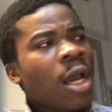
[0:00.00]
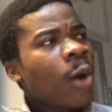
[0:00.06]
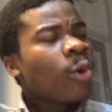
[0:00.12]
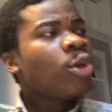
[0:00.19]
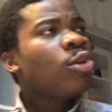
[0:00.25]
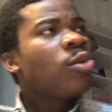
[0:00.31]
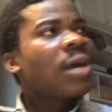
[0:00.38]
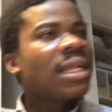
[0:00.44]

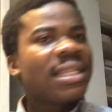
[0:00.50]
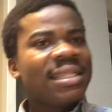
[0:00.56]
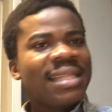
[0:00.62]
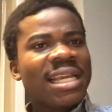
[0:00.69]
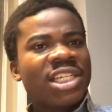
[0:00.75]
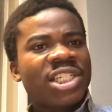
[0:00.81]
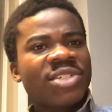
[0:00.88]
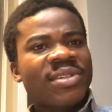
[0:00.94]
When you look at the
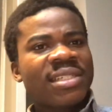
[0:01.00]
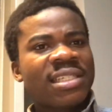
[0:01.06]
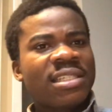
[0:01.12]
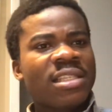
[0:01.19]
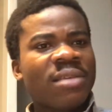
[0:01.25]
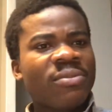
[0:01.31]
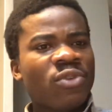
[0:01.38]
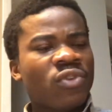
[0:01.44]
Nigerian
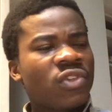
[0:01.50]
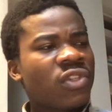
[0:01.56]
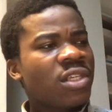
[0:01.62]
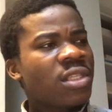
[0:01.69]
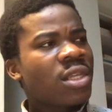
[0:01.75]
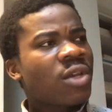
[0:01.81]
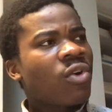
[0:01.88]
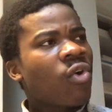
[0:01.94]
system, you
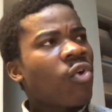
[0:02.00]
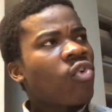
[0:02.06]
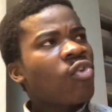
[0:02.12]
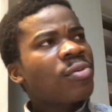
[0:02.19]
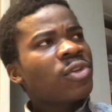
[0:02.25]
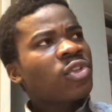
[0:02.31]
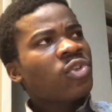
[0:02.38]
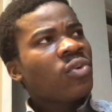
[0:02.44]
see the
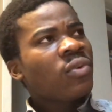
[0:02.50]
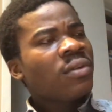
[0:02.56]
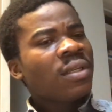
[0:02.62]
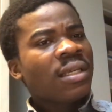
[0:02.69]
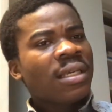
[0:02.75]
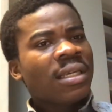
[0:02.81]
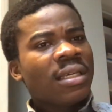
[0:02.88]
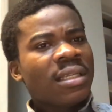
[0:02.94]
corruption.
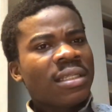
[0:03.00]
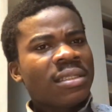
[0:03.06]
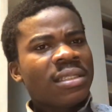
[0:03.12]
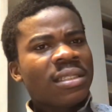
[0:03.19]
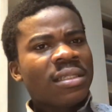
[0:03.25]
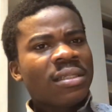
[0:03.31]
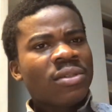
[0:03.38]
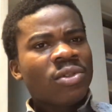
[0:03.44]

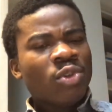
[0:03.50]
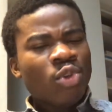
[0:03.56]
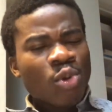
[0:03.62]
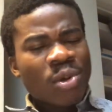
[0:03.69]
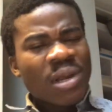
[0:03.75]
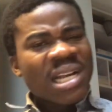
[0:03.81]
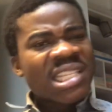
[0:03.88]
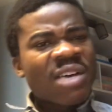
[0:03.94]

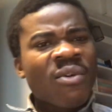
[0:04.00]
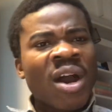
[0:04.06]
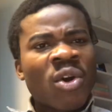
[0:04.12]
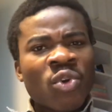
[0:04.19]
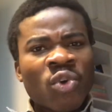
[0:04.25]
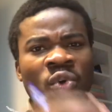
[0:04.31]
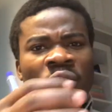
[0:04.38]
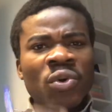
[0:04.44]
You look at
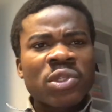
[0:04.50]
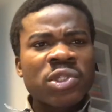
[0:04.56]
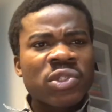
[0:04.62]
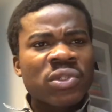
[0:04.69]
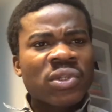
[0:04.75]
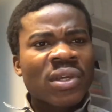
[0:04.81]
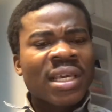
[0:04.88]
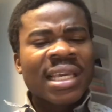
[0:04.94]
our
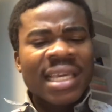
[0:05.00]
roads.